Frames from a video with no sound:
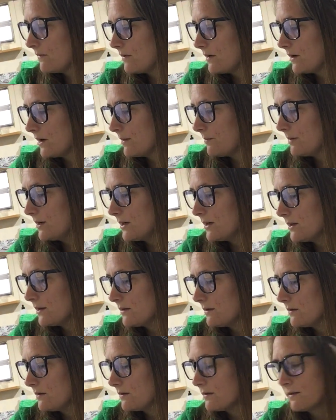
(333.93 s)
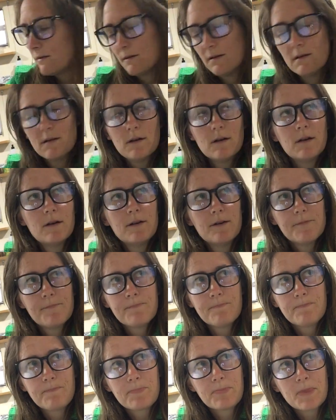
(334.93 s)
I'm going to.
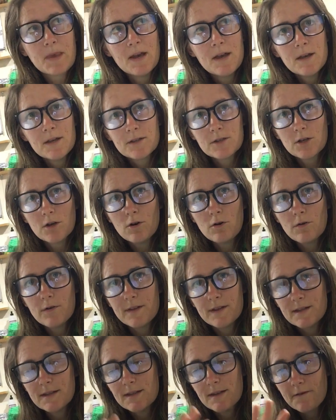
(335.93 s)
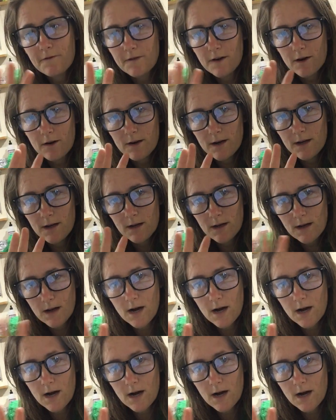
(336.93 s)
So, this is a very